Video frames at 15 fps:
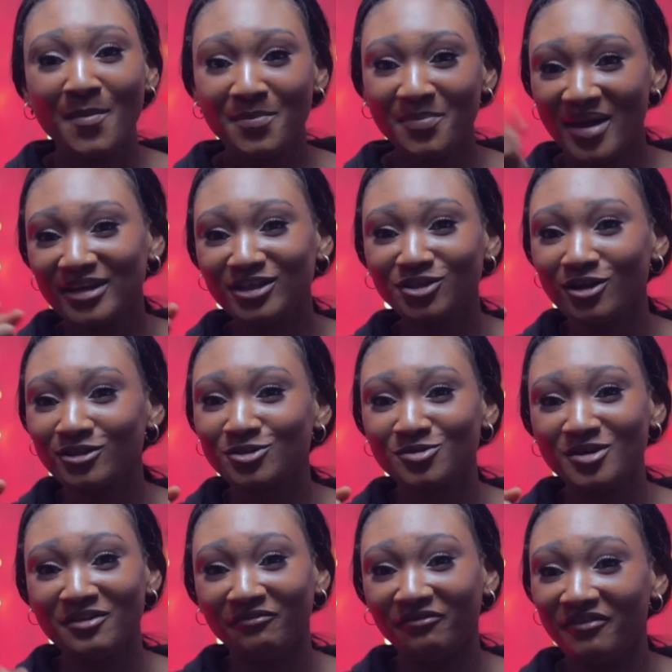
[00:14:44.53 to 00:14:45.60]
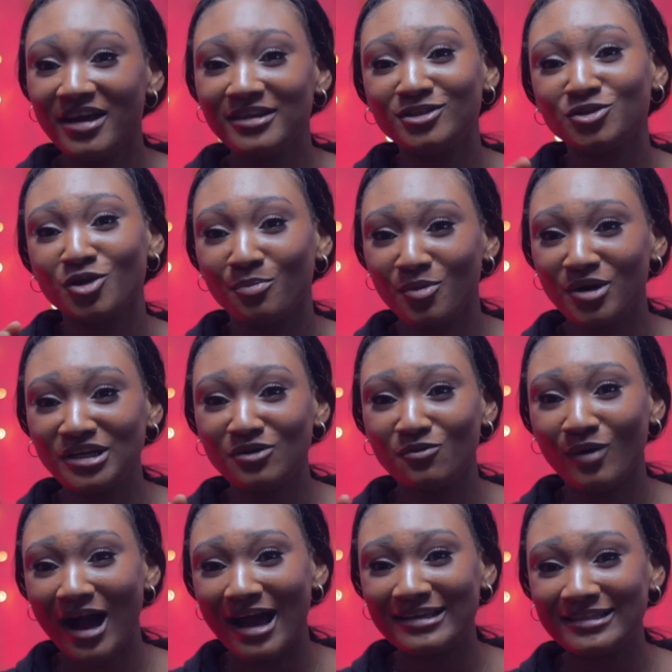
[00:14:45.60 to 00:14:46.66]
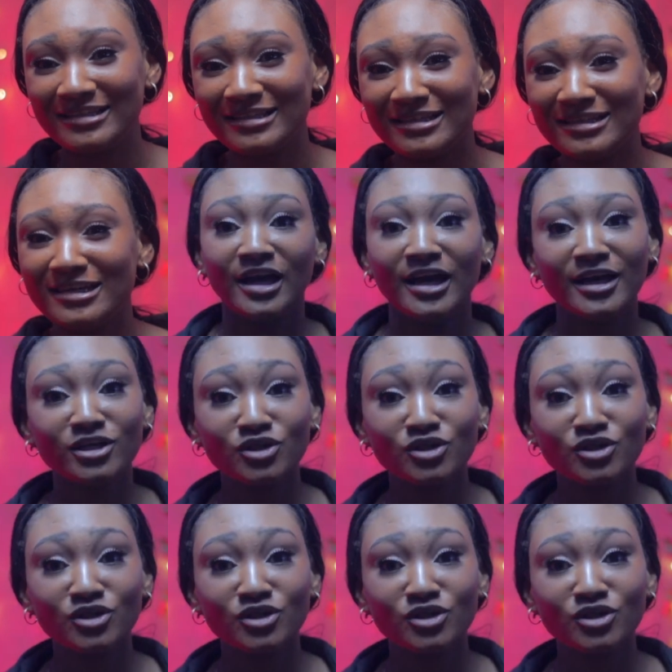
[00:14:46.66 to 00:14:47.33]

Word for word: Make sure to invest your money wisely.